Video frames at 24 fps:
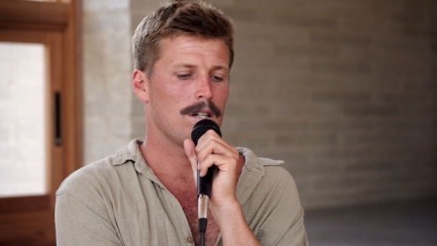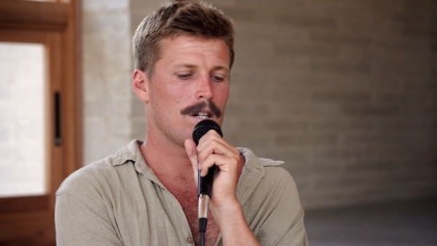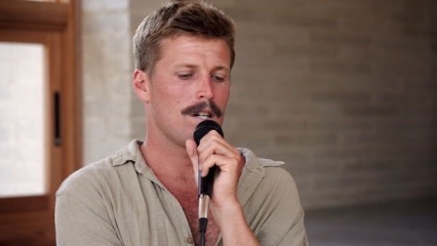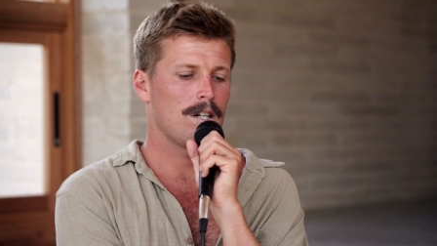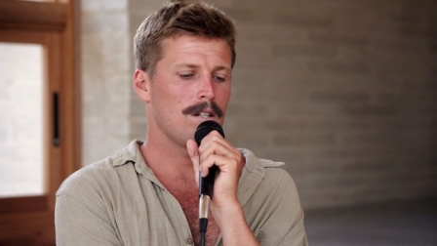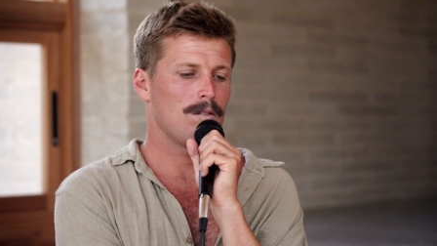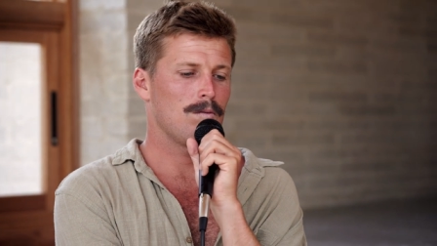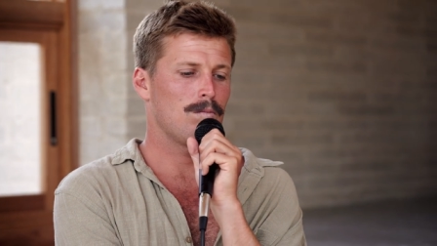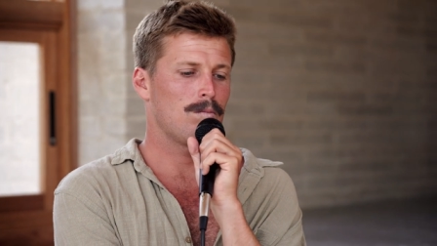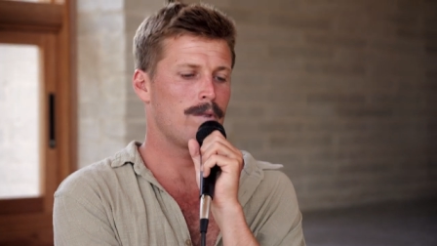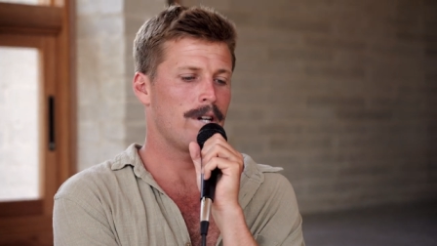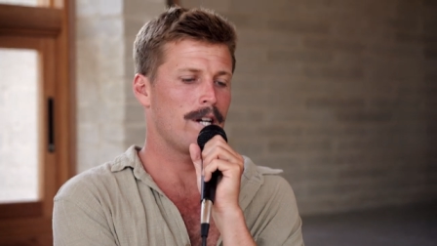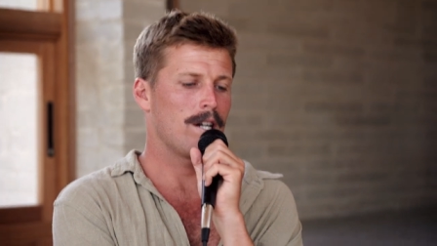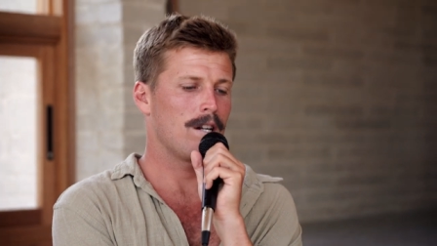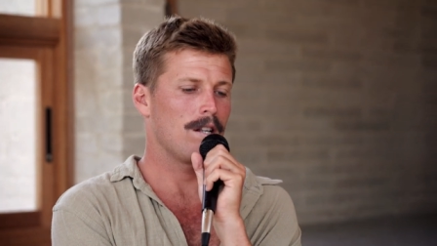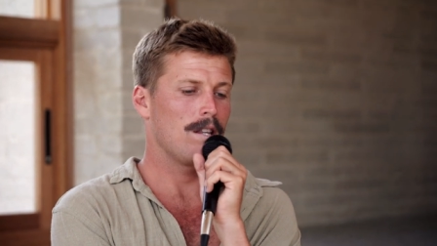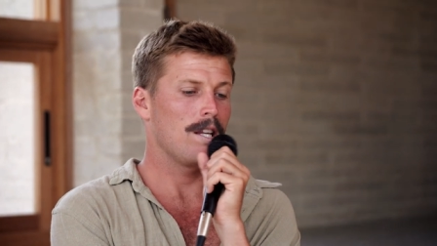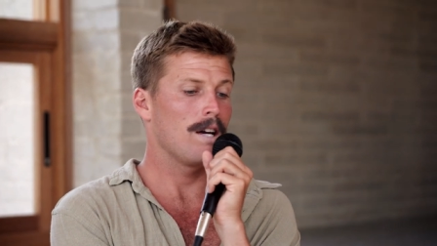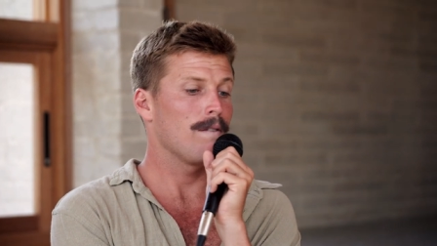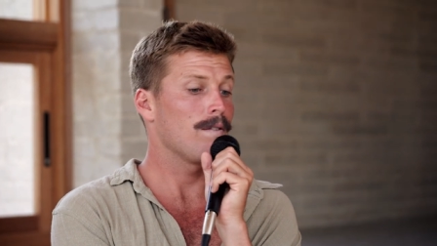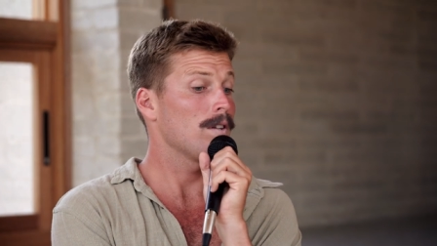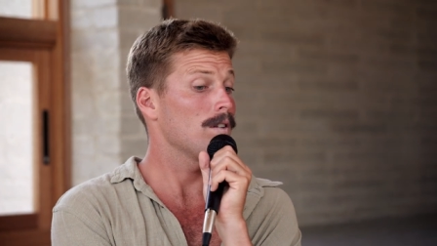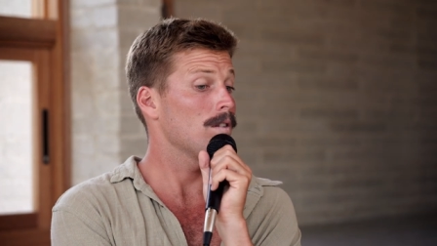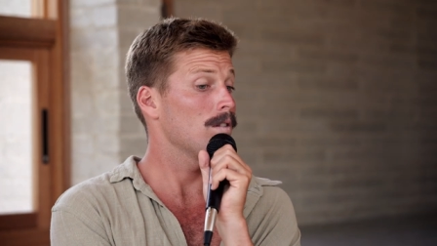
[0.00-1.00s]
I ran
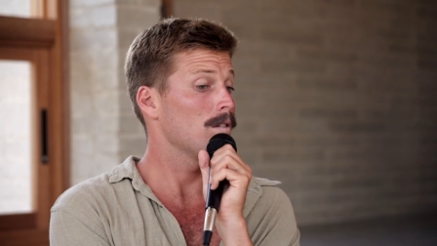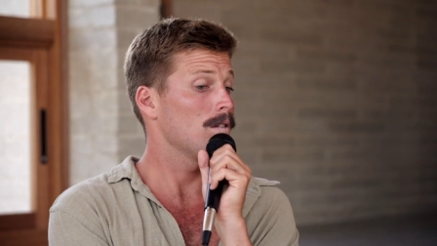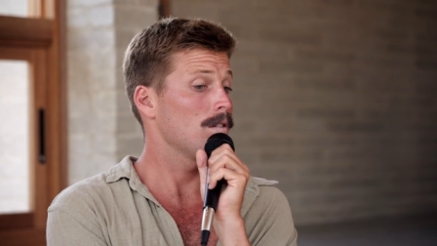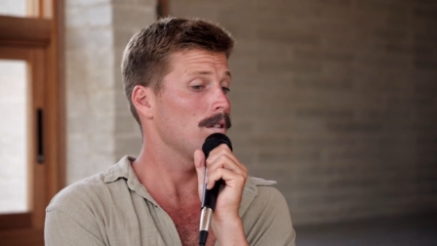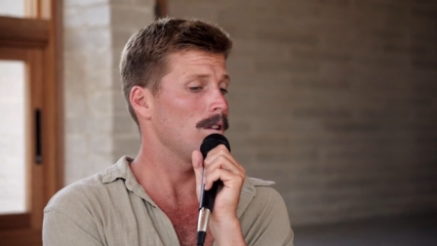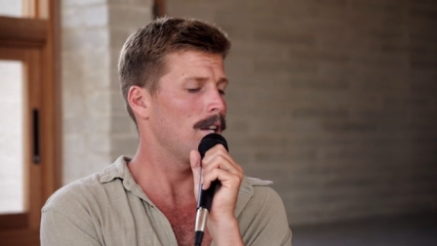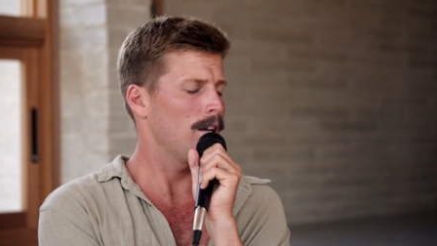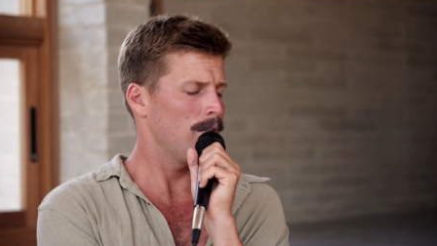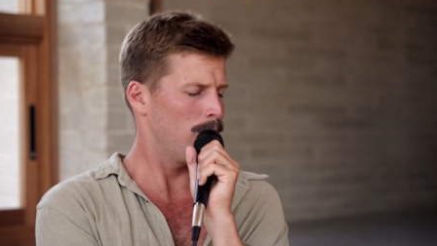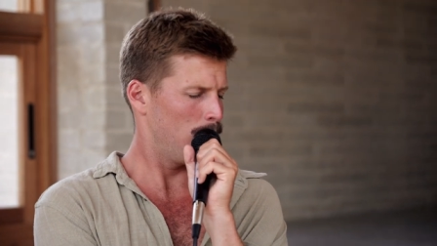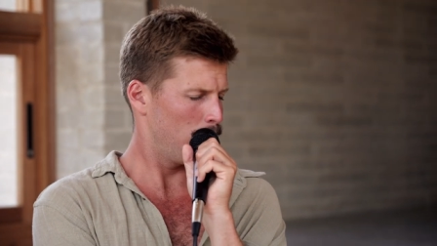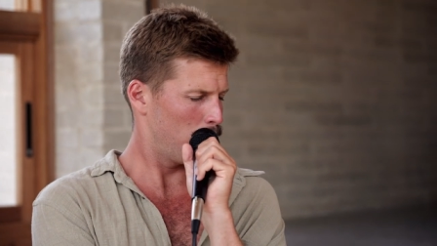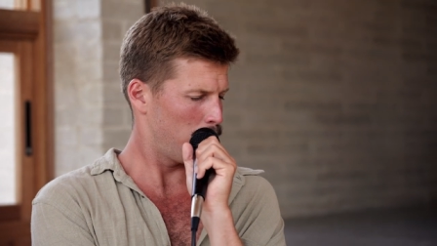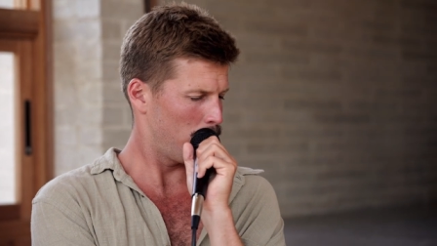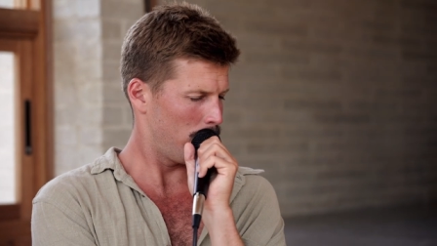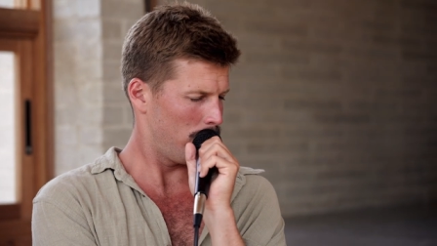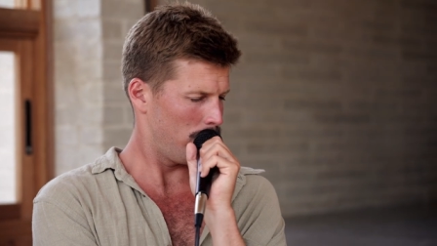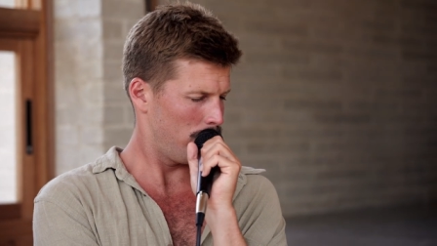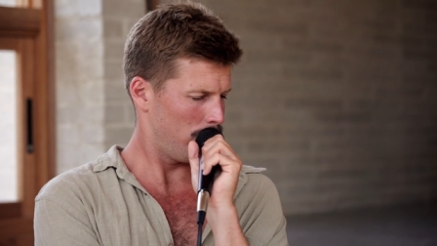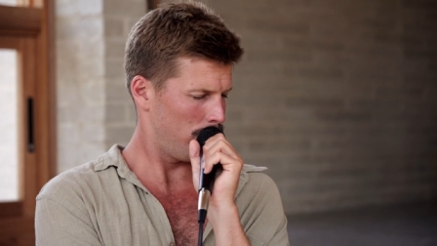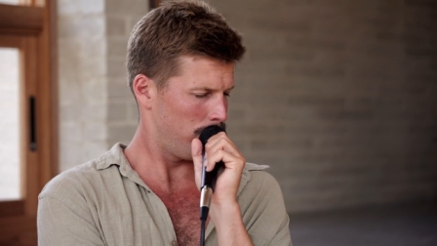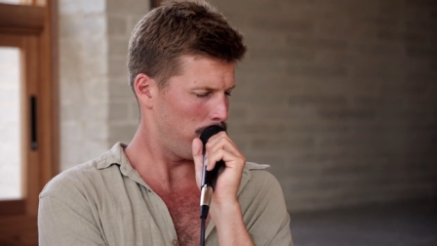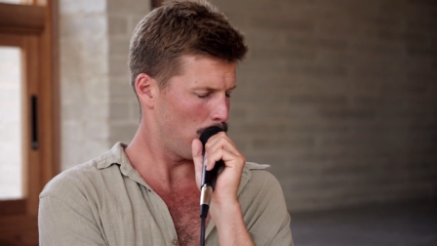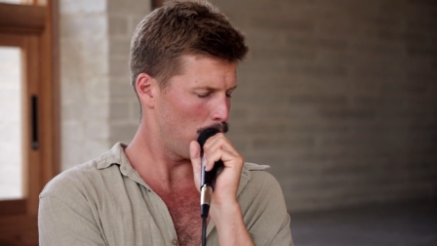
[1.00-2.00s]
11,
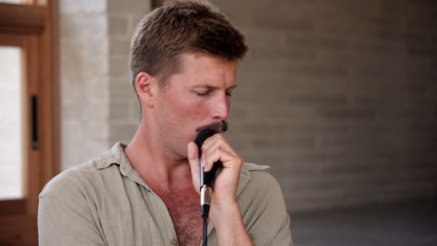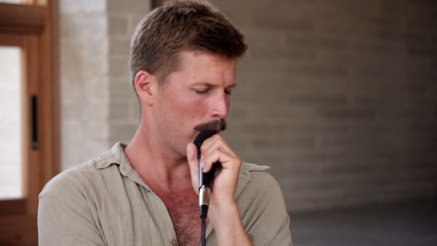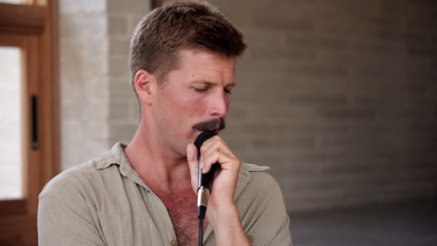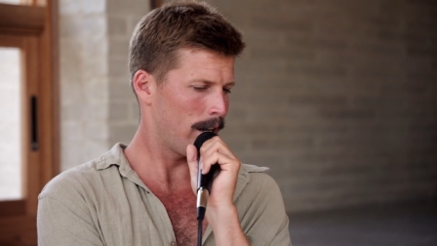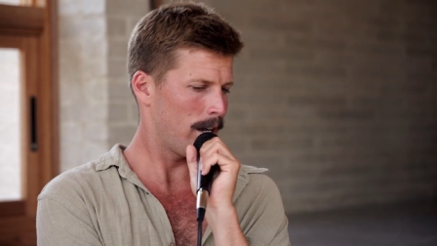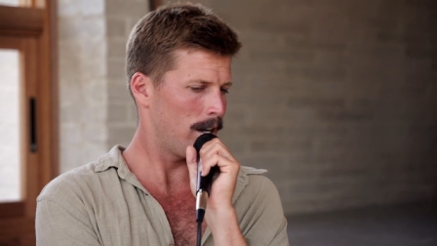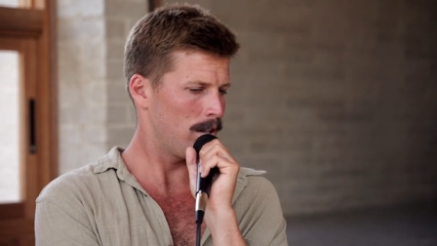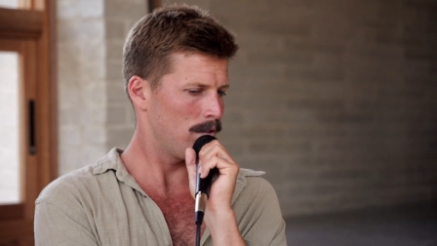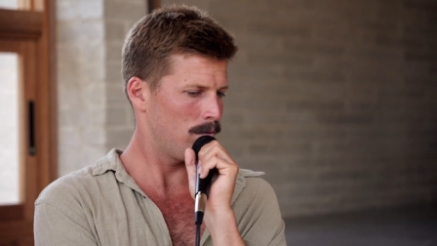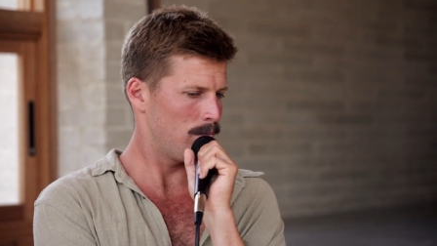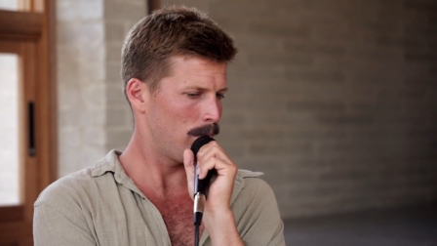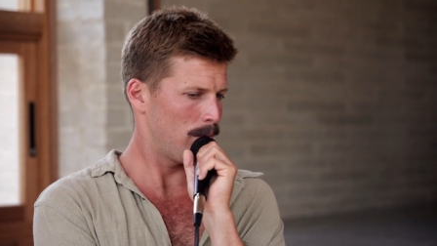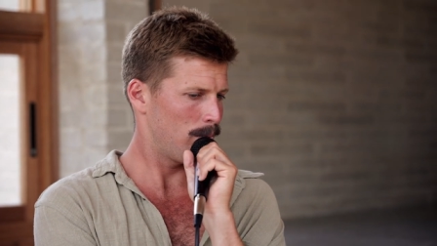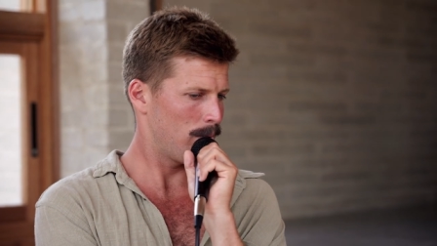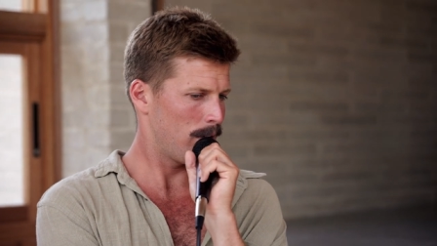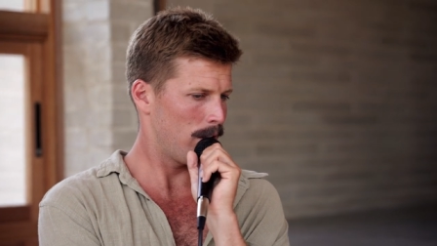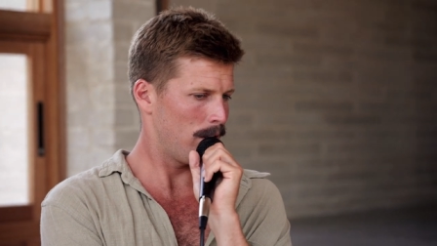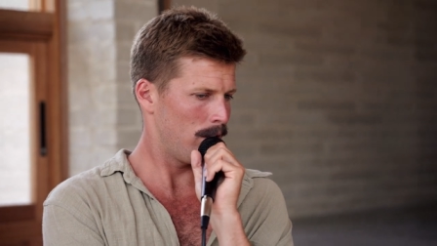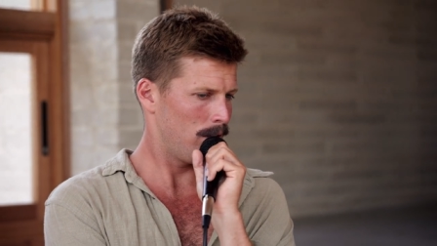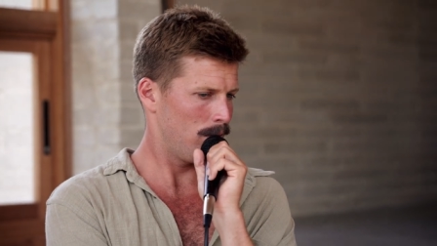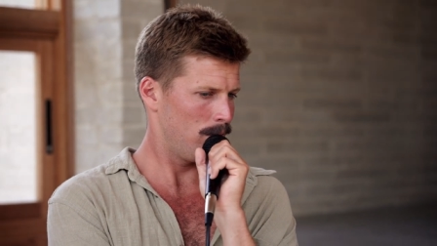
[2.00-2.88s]
11.4 Ks with my brother.